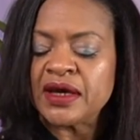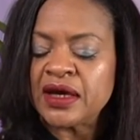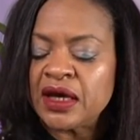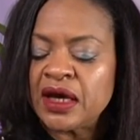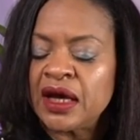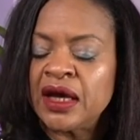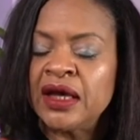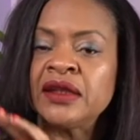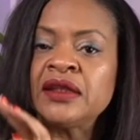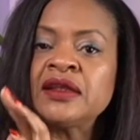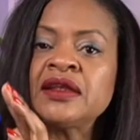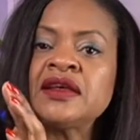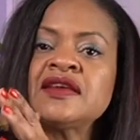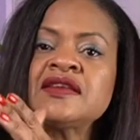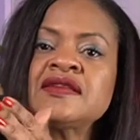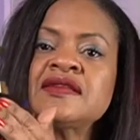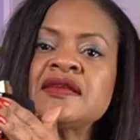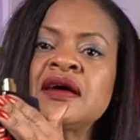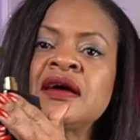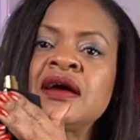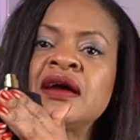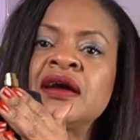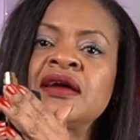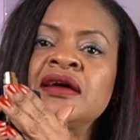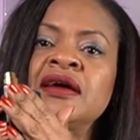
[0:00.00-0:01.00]
And these
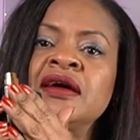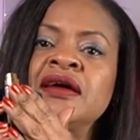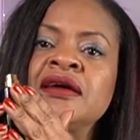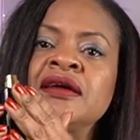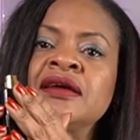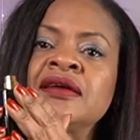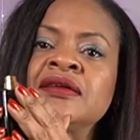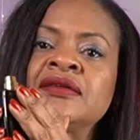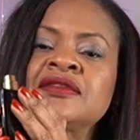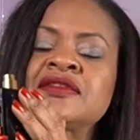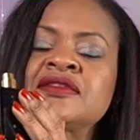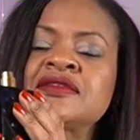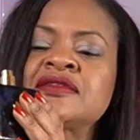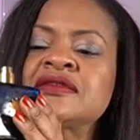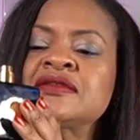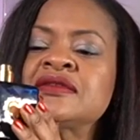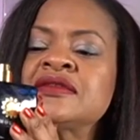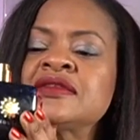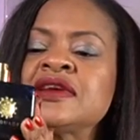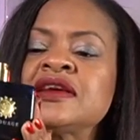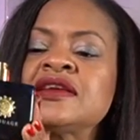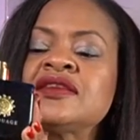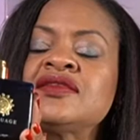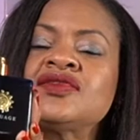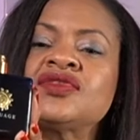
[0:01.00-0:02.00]
are um,
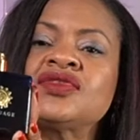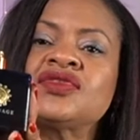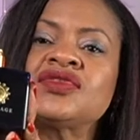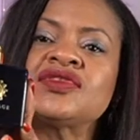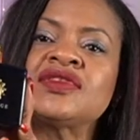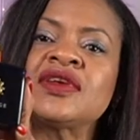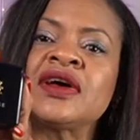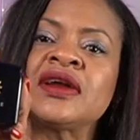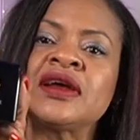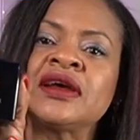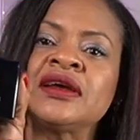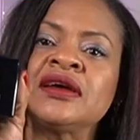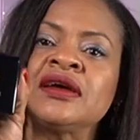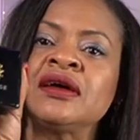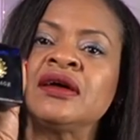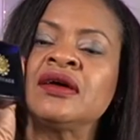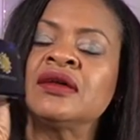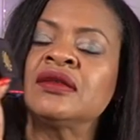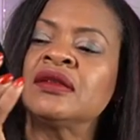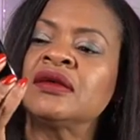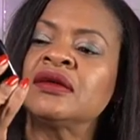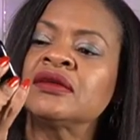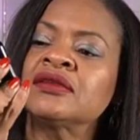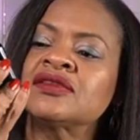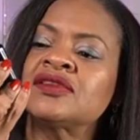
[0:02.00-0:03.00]
testers that I
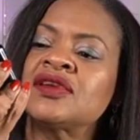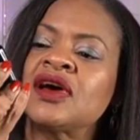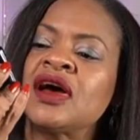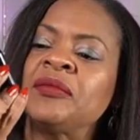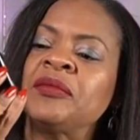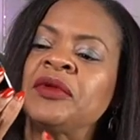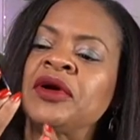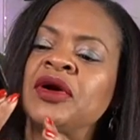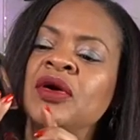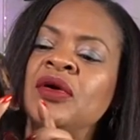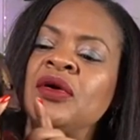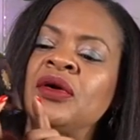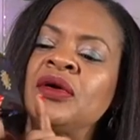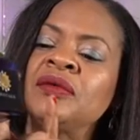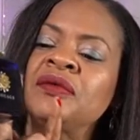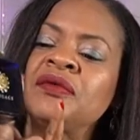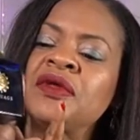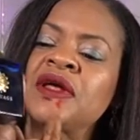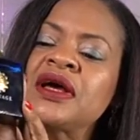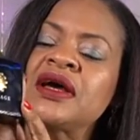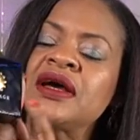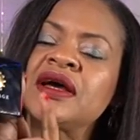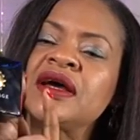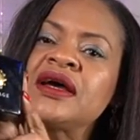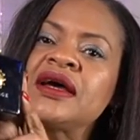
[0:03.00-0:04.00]
got long time ago.
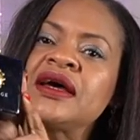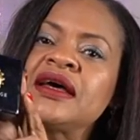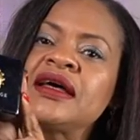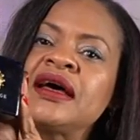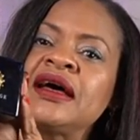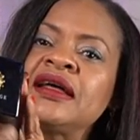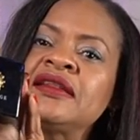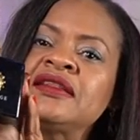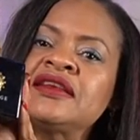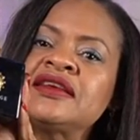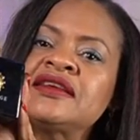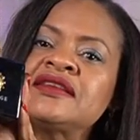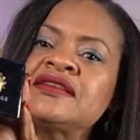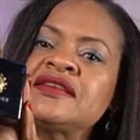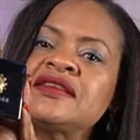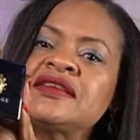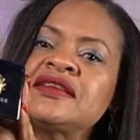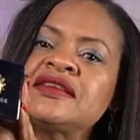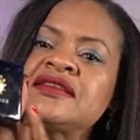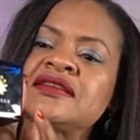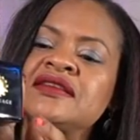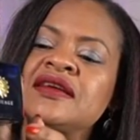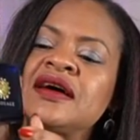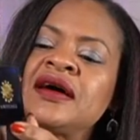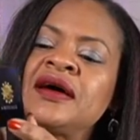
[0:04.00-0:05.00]
And this
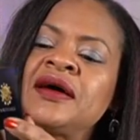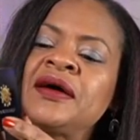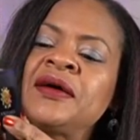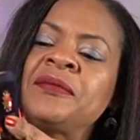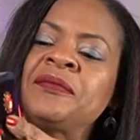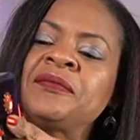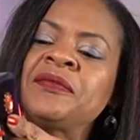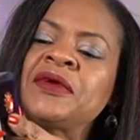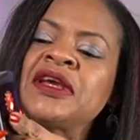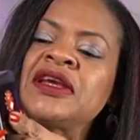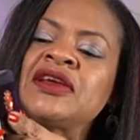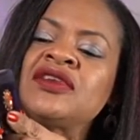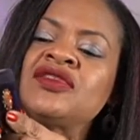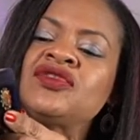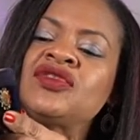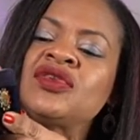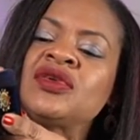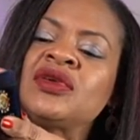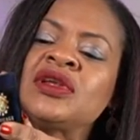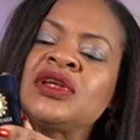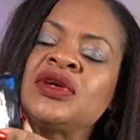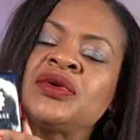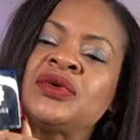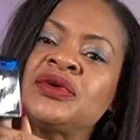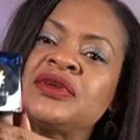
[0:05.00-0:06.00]
is um,
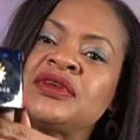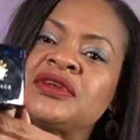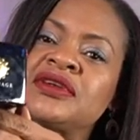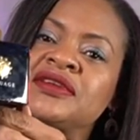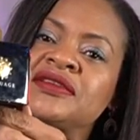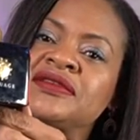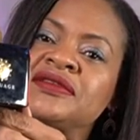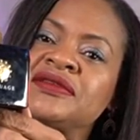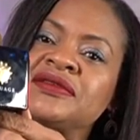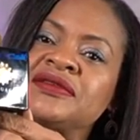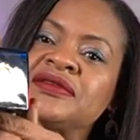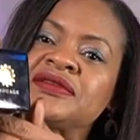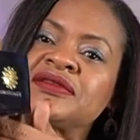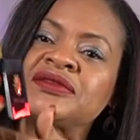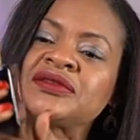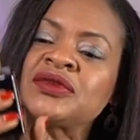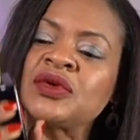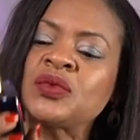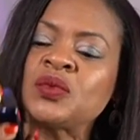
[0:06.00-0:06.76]
Interlude for